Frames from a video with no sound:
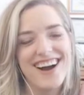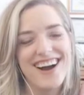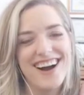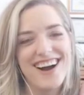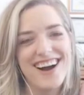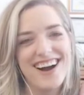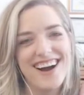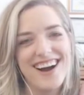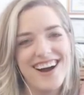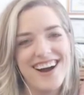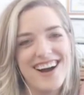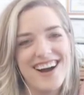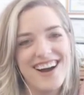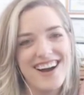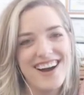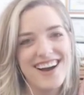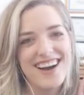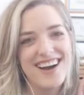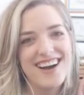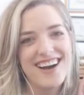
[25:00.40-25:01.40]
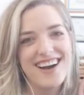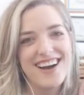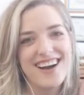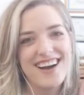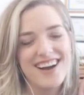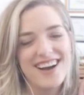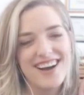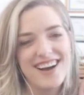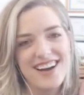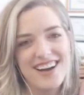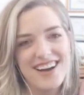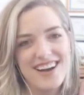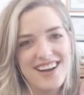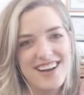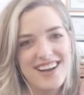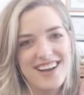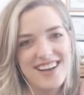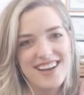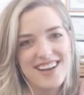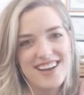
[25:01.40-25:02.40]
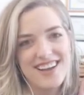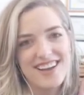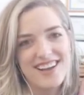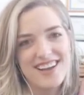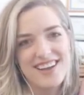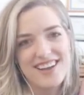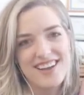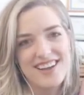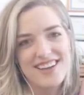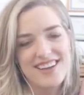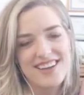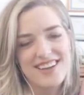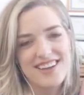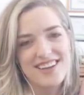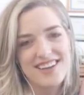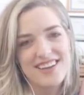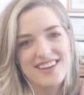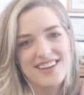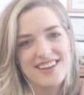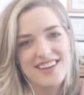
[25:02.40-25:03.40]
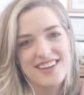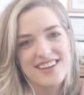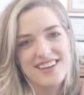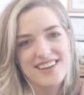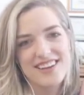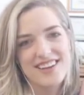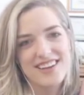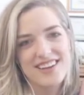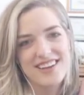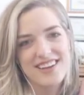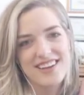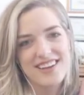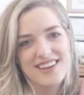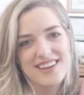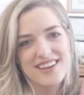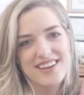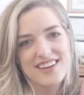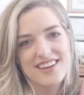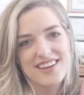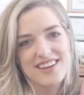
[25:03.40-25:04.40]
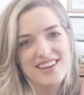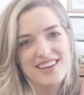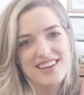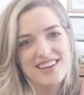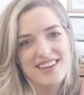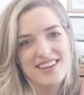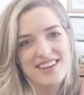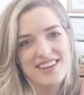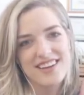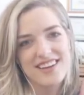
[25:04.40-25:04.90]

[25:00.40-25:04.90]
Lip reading: [no speech]